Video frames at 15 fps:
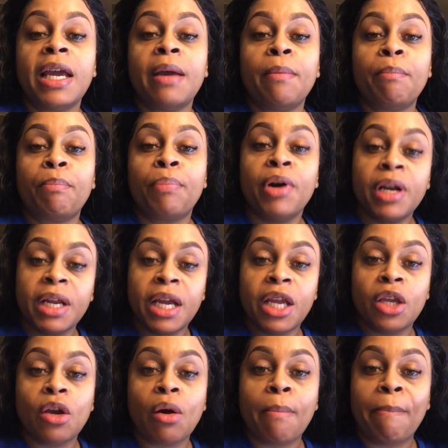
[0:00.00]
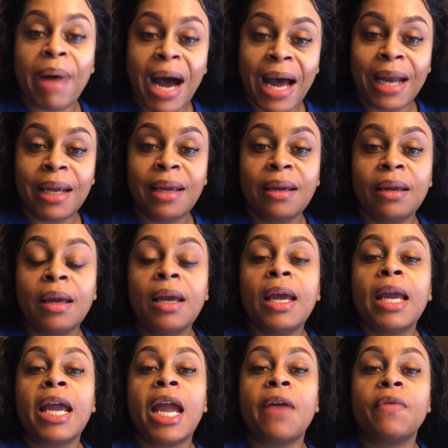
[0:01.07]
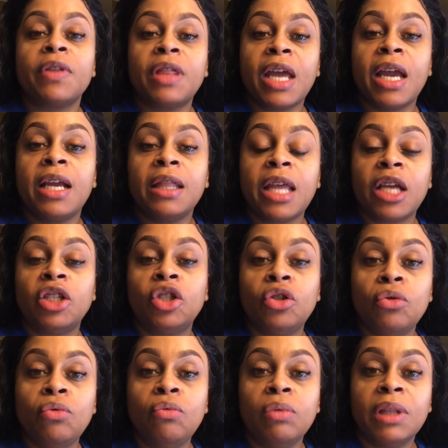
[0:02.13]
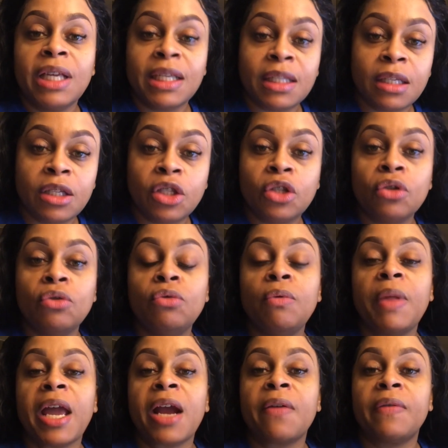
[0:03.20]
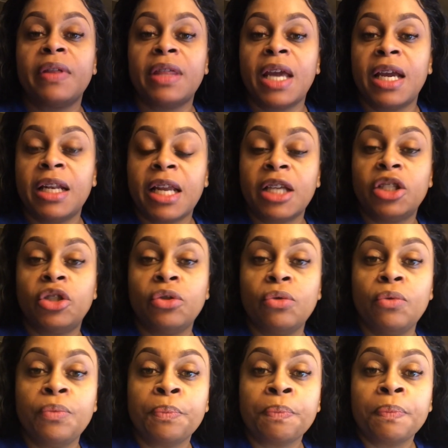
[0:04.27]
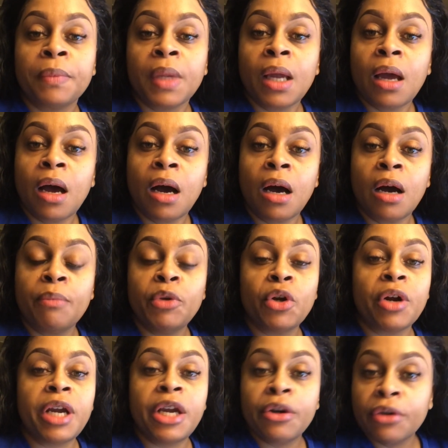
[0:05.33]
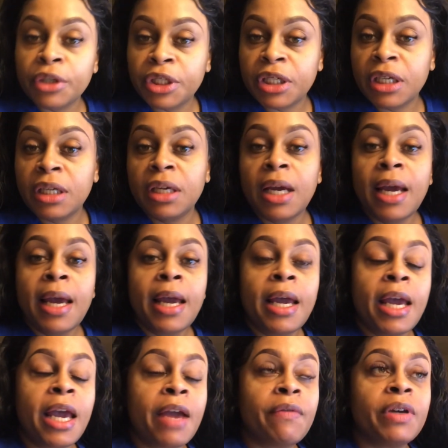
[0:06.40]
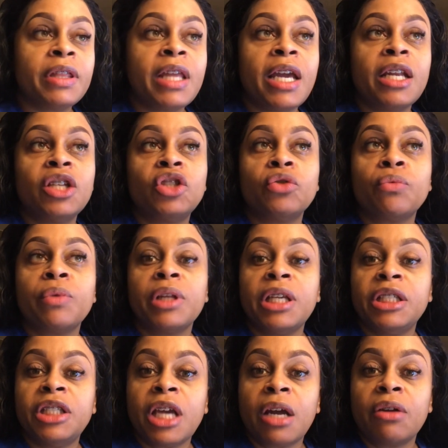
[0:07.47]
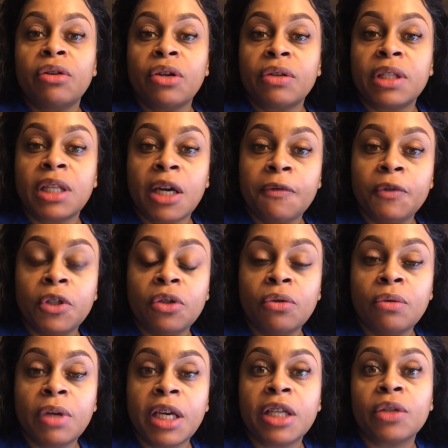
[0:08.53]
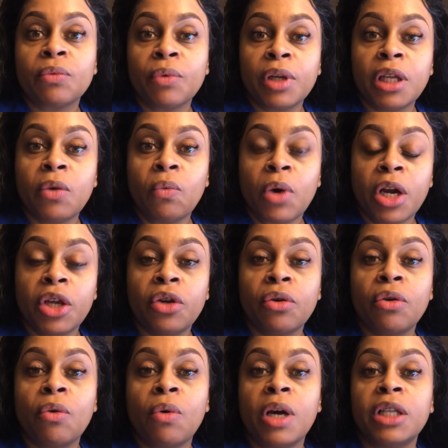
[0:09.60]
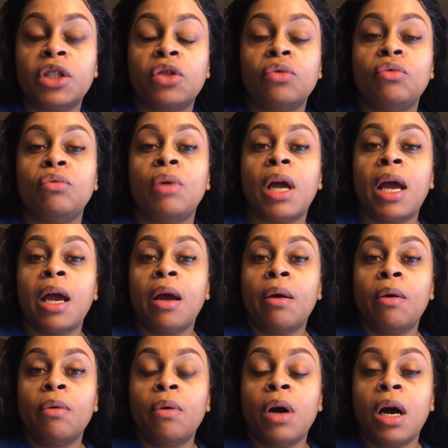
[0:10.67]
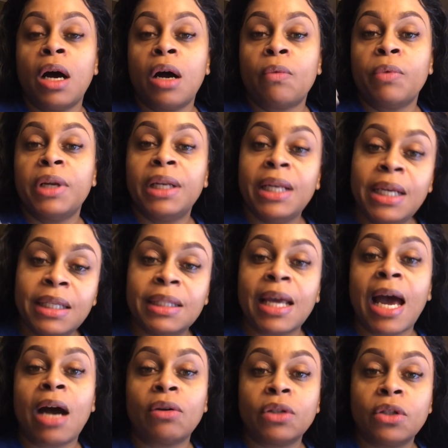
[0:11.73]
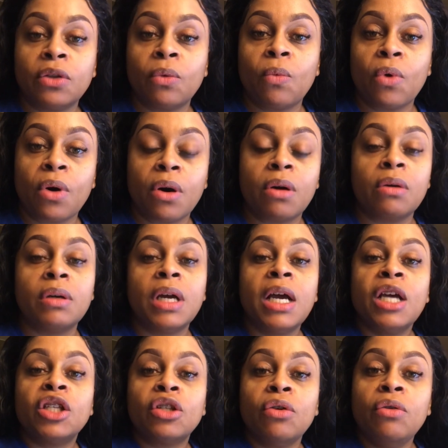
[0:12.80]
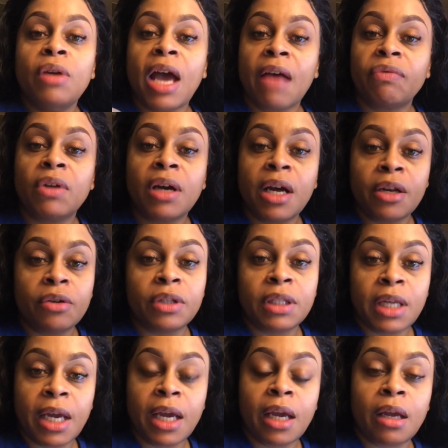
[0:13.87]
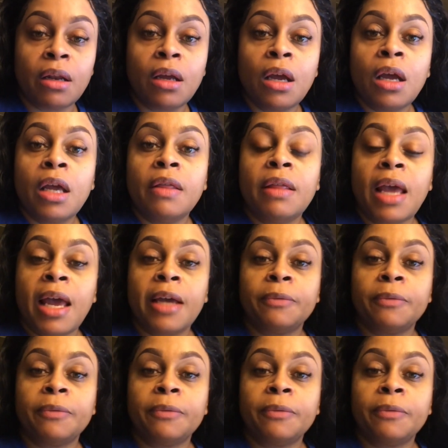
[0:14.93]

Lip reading: put in your body, everything that you listen to, everything that you, your energy, everything that you really channel yourself to is really what you're going to release out to the world. So you have to understand that